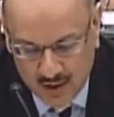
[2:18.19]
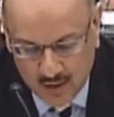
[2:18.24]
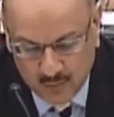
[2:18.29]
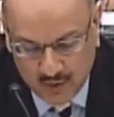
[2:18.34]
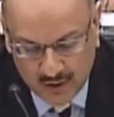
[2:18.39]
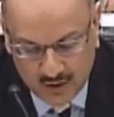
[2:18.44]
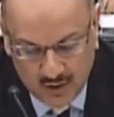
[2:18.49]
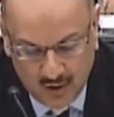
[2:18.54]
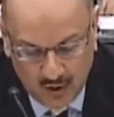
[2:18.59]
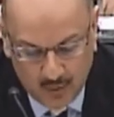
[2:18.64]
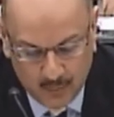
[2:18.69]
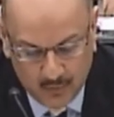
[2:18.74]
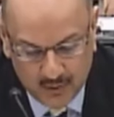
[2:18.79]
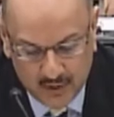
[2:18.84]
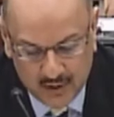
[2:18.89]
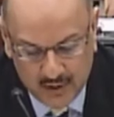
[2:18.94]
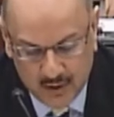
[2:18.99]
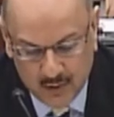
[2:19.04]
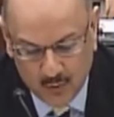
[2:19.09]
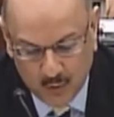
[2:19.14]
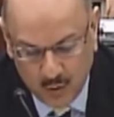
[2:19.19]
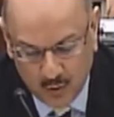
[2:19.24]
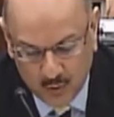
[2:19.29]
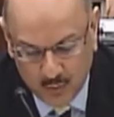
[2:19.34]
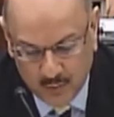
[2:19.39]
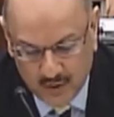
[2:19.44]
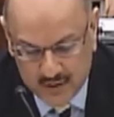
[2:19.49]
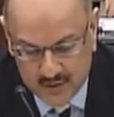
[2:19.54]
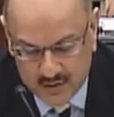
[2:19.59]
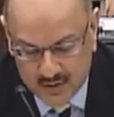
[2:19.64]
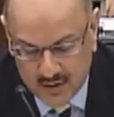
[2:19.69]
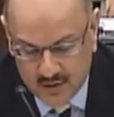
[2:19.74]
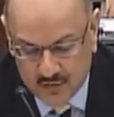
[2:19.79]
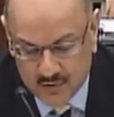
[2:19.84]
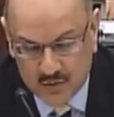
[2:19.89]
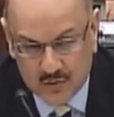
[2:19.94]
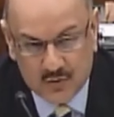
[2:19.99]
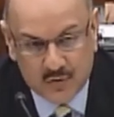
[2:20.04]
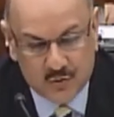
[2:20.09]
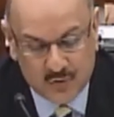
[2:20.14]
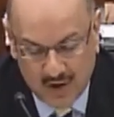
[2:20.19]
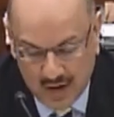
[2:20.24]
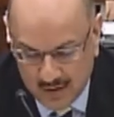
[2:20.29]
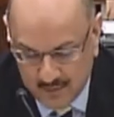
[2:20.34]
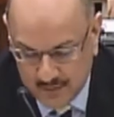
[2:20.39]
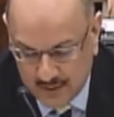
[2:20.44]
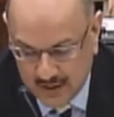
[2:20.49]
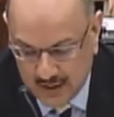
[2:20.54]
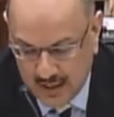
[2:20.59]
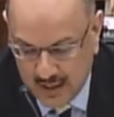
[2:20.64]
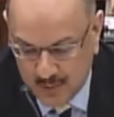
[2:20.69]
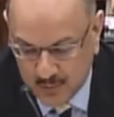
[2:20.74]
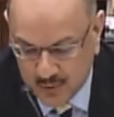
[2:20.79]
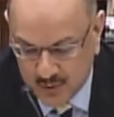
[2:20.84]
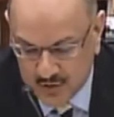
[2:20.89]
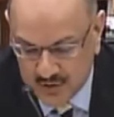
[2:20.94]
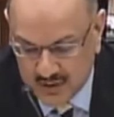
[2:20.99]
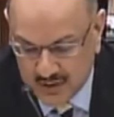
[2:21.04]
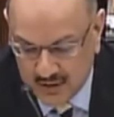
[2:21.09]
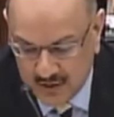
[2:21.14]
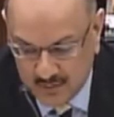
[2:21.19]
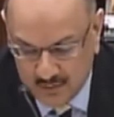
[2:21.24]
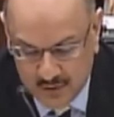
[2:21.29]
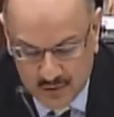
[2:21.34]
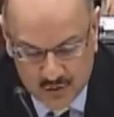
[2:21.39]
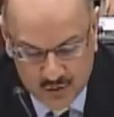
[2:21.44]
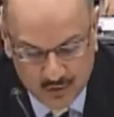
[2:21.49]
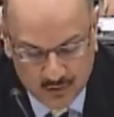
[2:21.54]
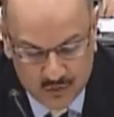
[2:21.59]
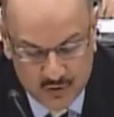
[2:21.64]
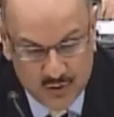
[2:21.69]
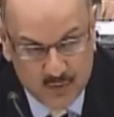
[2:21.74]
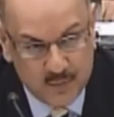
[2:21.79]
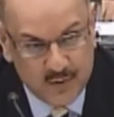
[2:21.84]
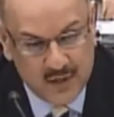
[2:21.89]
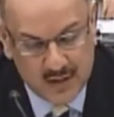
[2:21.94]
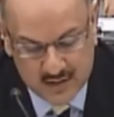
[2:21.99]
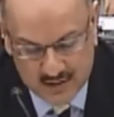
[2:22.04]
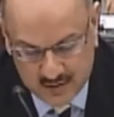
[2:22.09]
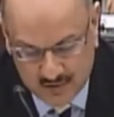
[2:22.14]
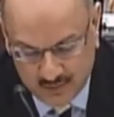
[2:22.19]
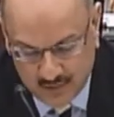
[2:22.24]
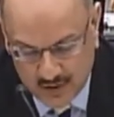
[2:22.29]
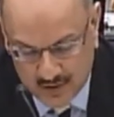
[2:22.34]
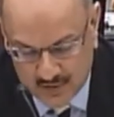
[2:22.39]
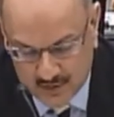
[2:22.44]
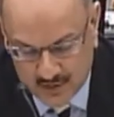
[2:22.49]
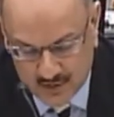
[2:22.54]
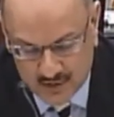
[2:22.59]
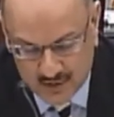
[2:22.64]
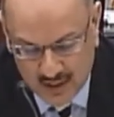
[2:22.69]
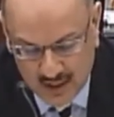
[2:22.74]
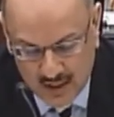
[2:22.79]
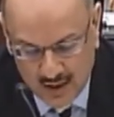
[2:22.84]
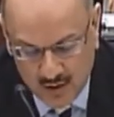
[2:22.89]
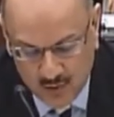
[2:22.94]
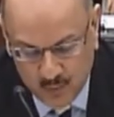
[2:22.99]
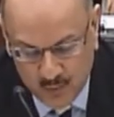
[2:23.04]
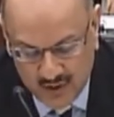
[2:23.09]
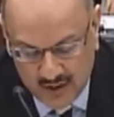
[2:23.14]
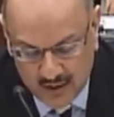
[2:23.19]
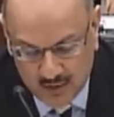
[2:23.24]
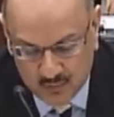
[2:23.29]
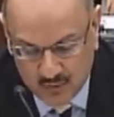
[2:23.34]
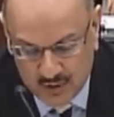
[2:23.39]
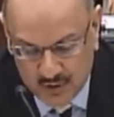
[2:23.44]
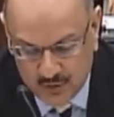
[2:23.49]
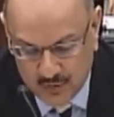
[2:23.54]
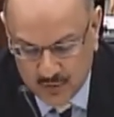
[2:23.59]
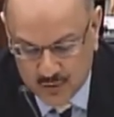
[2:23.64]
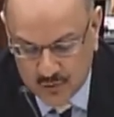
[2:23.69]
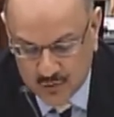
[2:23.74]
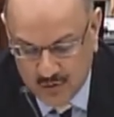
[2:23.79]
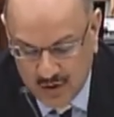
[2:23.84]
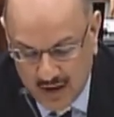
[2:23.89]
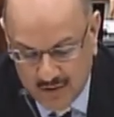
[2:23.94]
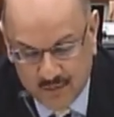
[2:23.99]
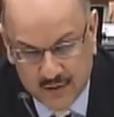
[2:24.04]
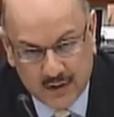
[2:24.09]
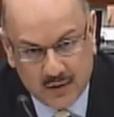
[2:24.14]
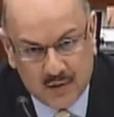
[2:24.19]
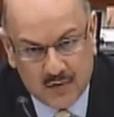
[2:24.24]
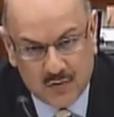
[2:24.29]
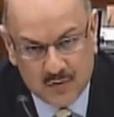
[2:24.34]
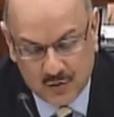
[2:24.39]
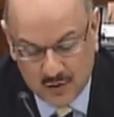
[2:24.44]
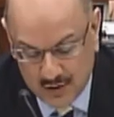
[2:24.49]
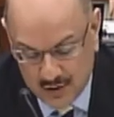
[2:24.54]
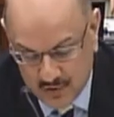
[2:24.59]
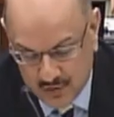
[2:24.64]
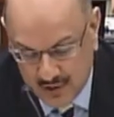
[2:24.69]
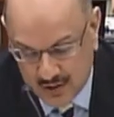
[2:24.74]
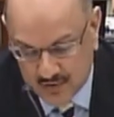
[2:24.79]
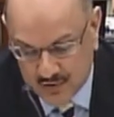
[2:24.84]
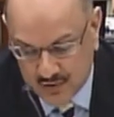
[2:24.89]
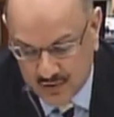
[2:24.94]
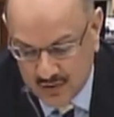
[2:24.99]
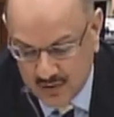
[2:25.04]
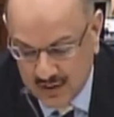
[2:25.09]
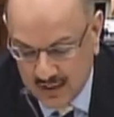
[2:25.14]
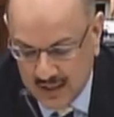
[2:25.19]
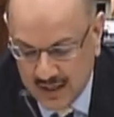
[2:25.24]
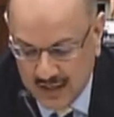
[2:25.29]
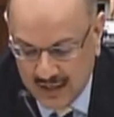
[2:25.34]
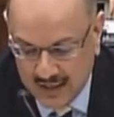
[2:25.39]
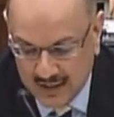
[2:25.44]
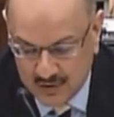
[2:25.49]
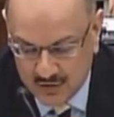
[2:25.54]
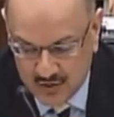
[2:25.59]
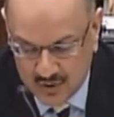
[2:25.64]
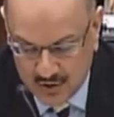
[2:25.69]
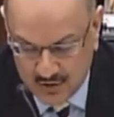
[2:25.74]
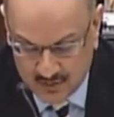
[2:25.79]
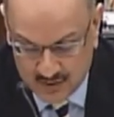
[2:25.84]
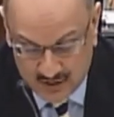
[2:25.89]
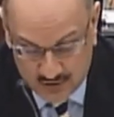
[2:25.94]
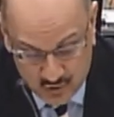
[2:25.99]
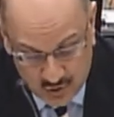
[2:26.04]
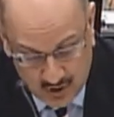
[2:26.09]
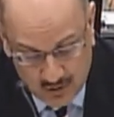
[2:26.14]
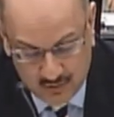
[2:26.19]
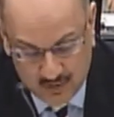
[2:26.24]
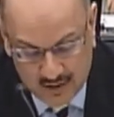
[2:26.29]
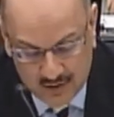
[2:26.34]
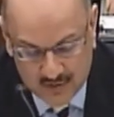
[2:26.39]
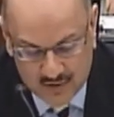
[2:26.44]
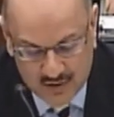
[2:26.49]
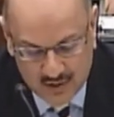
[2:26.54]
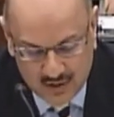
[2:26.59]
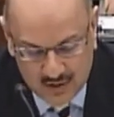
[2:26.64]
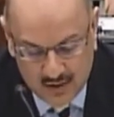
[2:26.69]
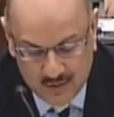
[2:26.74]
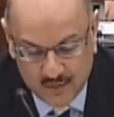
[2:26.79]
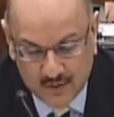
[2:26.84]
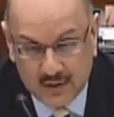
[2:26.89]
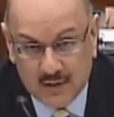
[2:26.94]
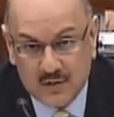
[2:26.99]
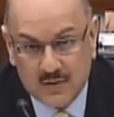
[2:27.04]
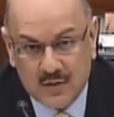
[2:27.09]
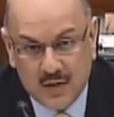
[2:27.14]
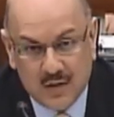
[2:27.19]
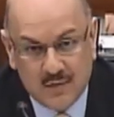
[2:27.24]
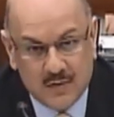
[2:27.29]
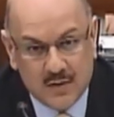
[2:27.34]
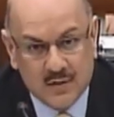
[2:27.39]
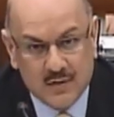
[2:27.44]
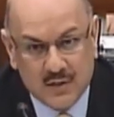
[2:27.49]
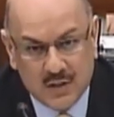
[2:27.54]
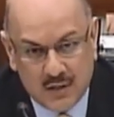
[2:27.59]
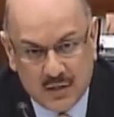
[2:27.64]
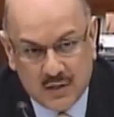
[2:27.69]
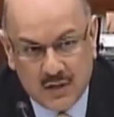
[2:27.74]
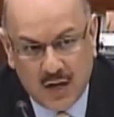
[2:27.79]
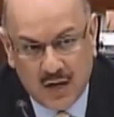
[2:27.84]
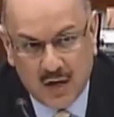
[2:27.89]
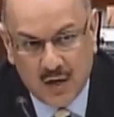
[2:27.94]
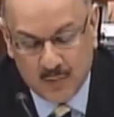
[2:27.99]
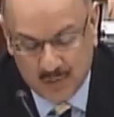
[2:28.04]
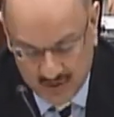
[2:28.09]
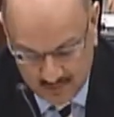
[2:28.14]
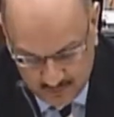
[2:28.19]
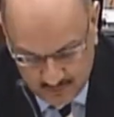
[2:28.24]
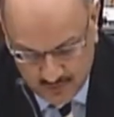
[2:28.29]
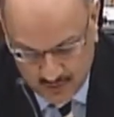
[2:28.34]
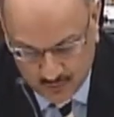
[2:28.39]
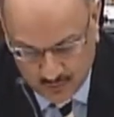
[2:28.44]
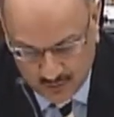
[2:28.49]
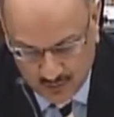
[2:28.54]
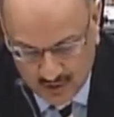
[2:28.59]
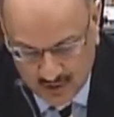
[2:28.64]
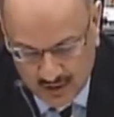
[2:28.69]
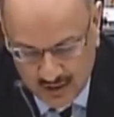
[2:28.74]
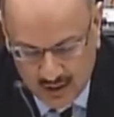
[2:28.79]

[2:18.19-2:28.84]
By coupling roadway sensors, traffic cameras, individual GPS devices, we can reduce traffic congestion and generate significant savings in time and fuel.